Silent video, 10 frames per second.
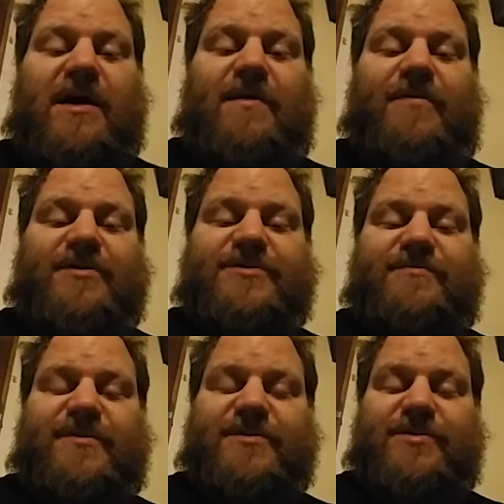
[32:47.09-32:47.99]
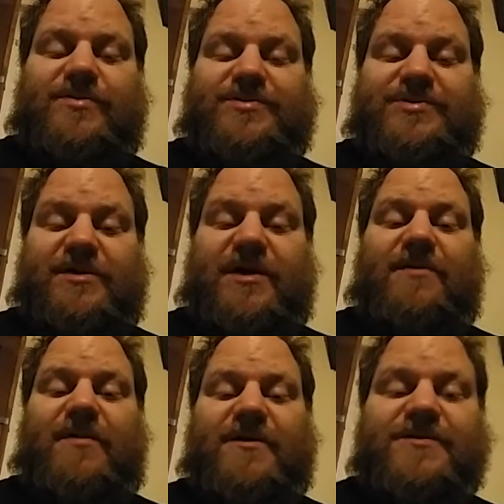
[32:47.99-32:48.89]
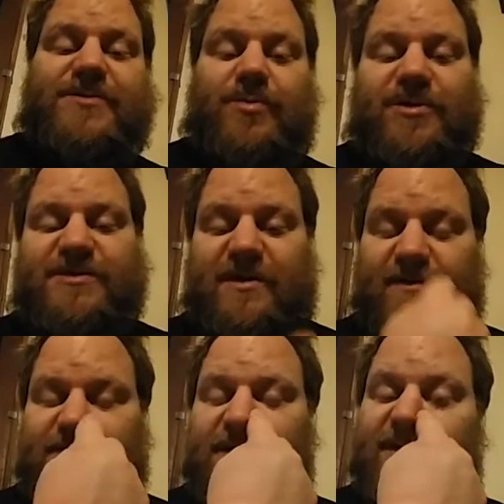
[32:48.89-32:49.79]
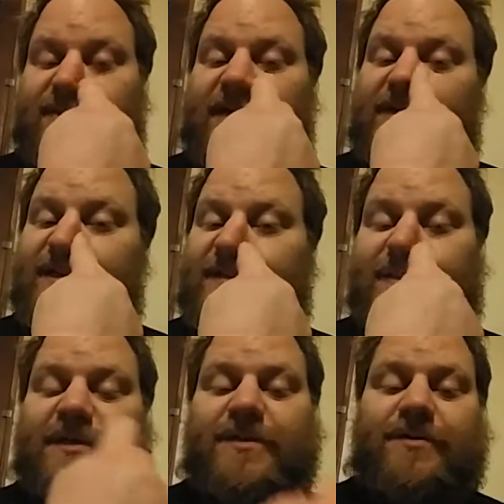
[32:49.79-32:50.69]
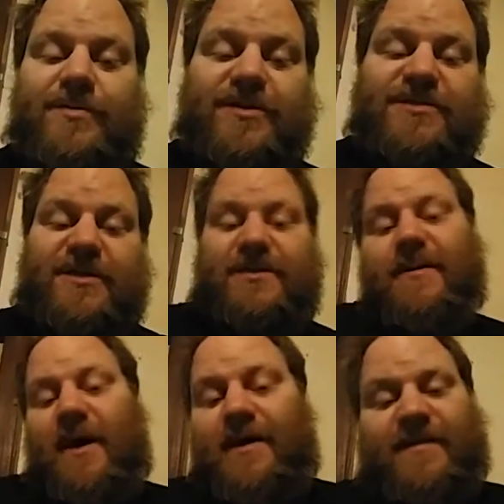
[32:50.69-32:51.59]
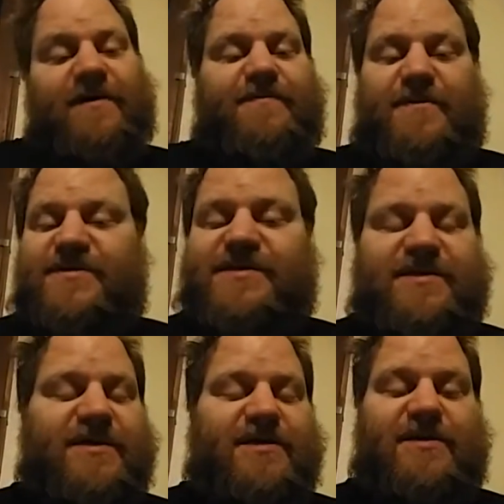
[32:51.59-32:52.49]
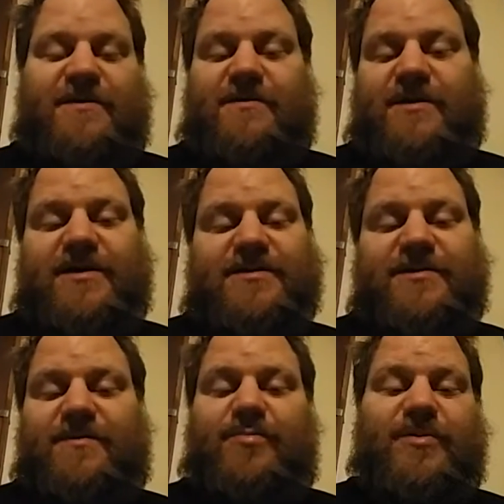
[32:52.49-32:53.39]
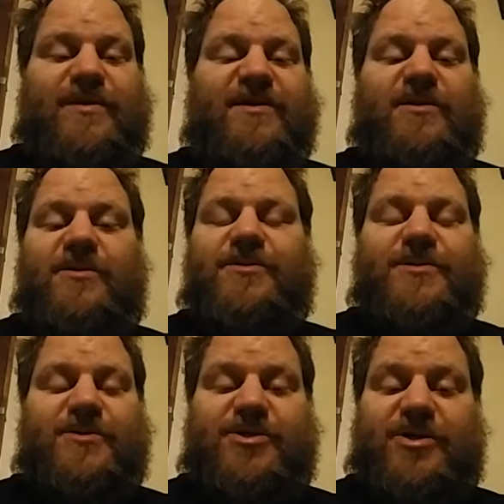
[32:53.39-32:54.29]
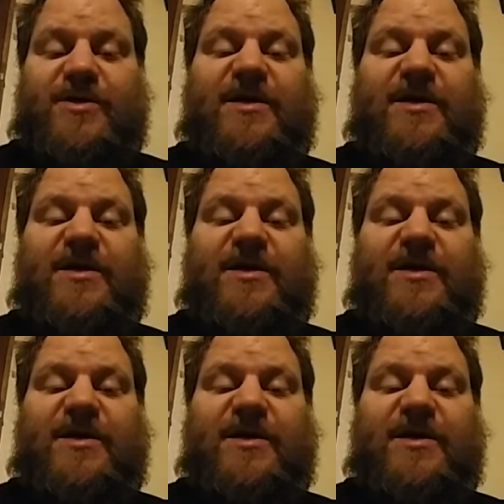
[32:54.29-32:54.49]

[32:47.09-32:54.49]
I've also been told straight out by the stories that I've talked about, even in New York City, they've misconducted their case to the point they'd lose their shit.